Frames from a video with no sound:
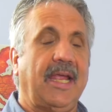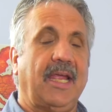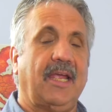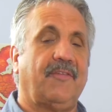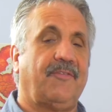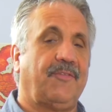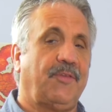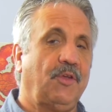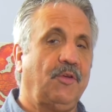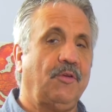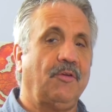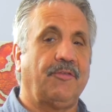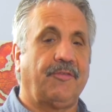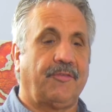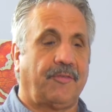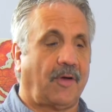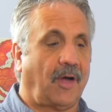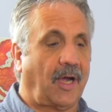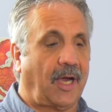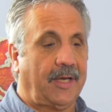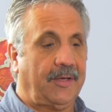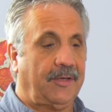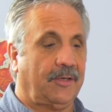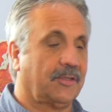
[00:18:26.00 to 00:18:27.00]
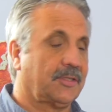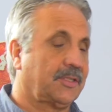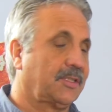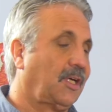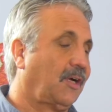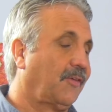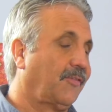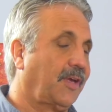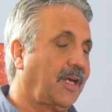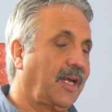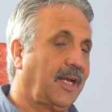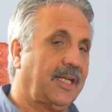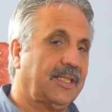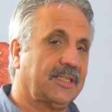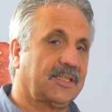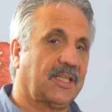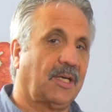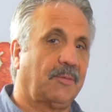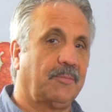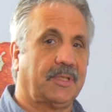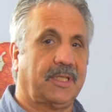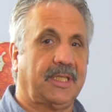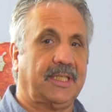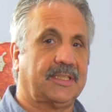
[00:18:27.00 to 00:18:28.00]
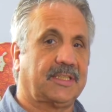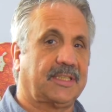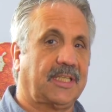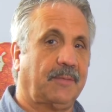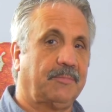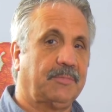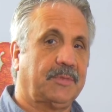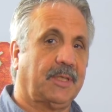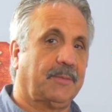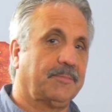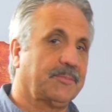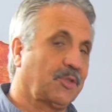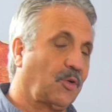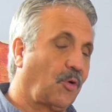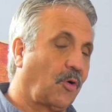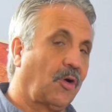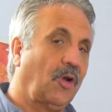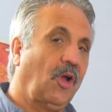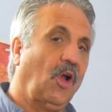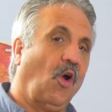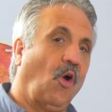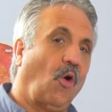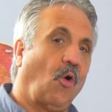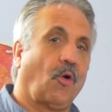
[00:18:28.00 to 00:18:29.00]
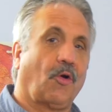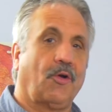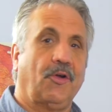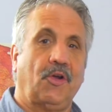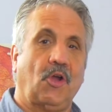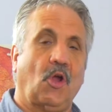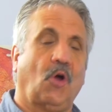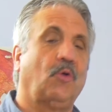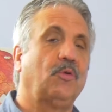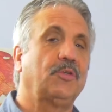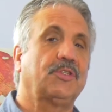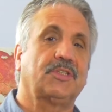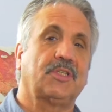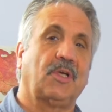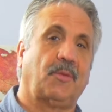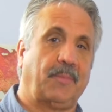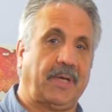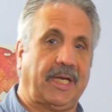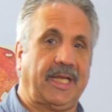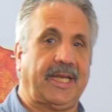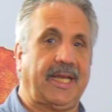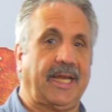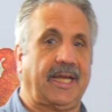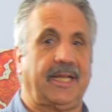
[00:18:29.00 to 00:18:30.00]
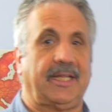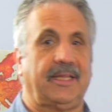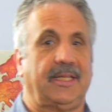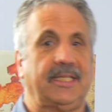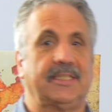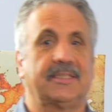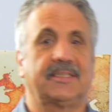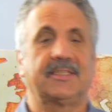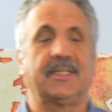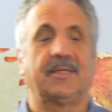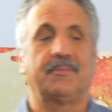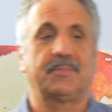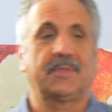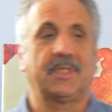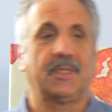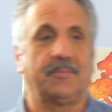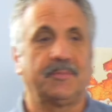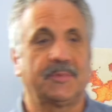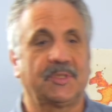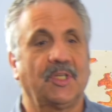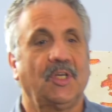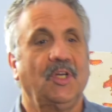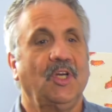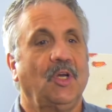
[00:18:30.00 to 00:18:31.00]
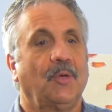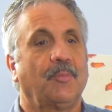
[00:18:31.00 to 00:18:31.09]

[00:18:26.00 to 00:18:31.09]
If you find yourself getting some of these symptoms, or know somebody getting these symptoms,